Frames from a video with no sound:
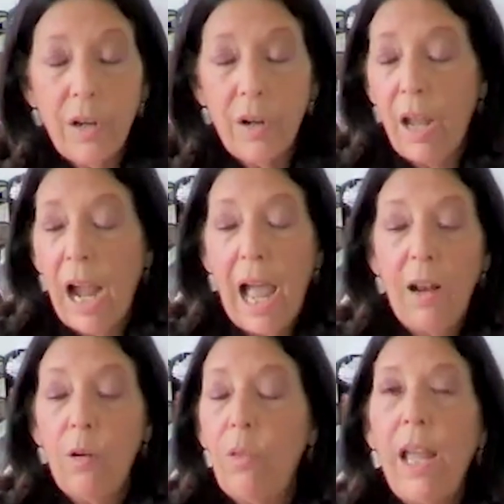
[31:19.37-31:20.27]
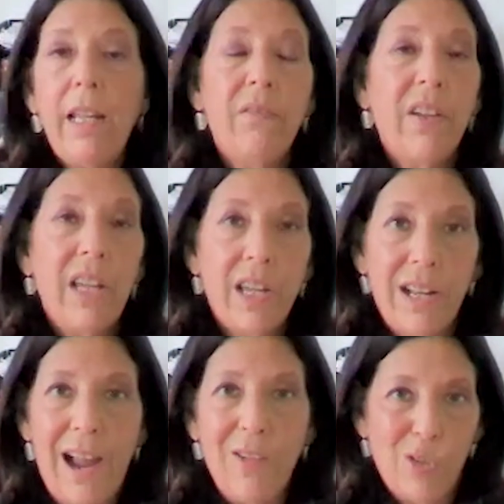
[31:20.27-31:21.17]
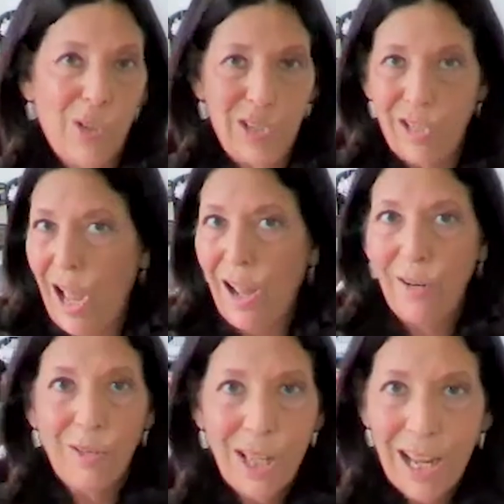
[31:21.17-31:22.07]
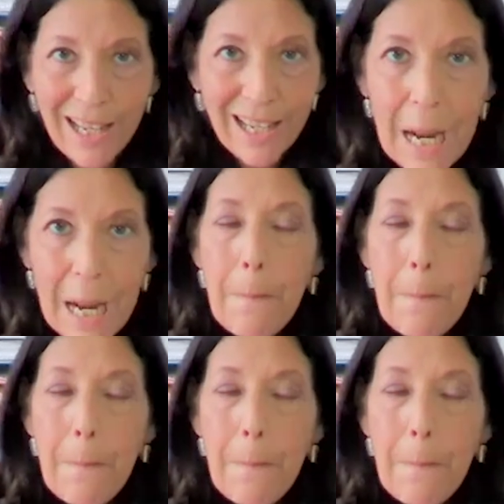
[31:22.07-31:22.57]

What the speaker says: Like, I don't like vacant houses. I don't like.